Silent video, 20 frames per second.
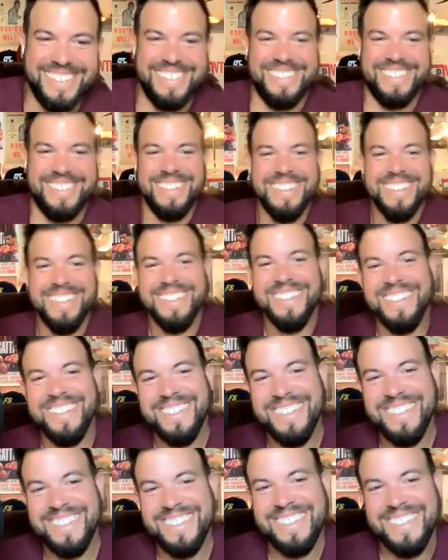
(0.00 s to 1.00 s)

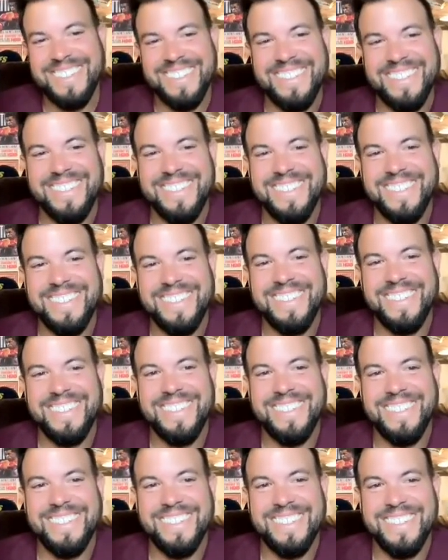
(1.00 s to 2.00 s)

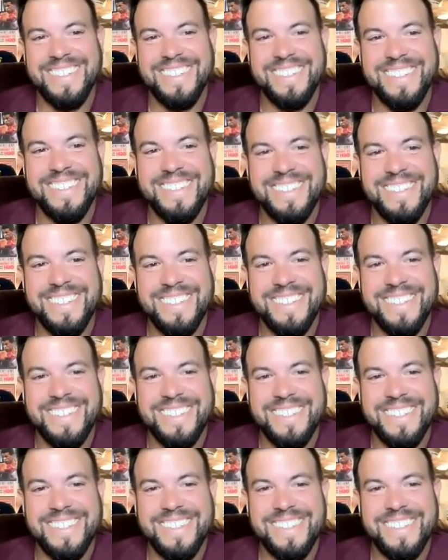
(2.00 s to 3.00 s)

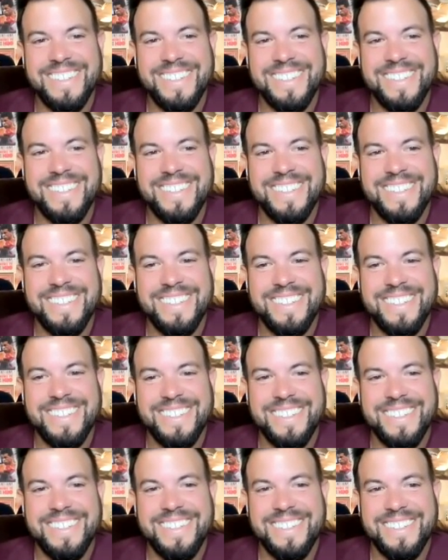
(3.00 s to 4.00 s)

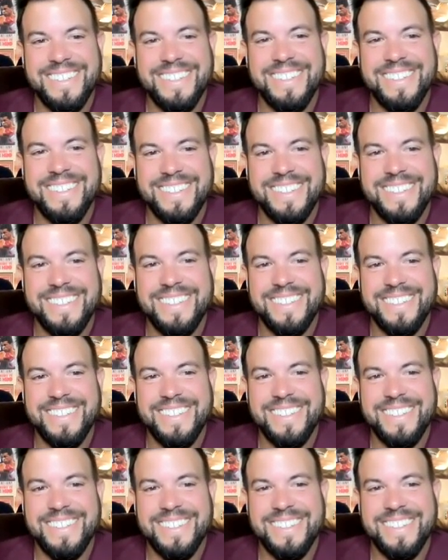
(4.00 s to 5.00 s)

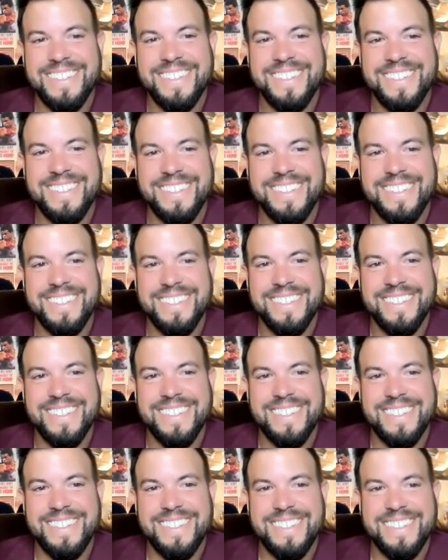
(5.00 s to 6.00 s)

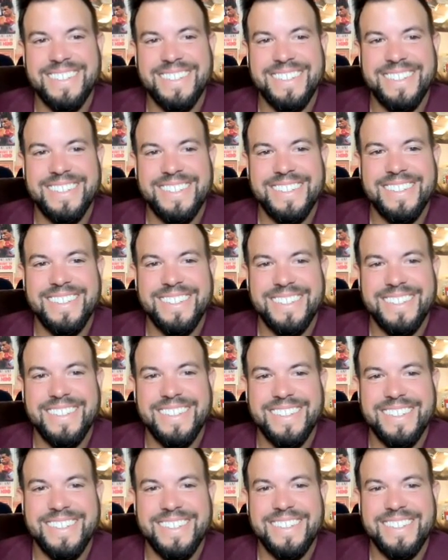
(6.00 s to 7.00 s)

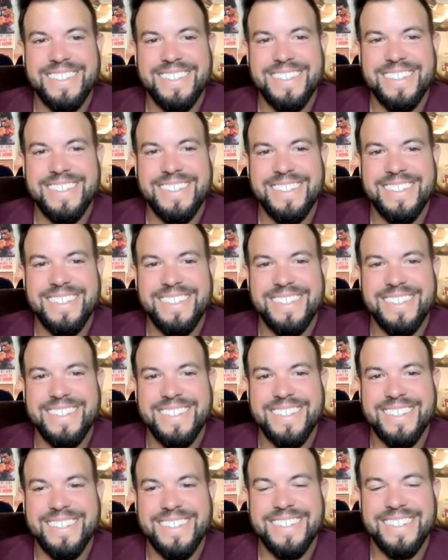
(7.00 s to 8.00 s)
This person isn't speaking.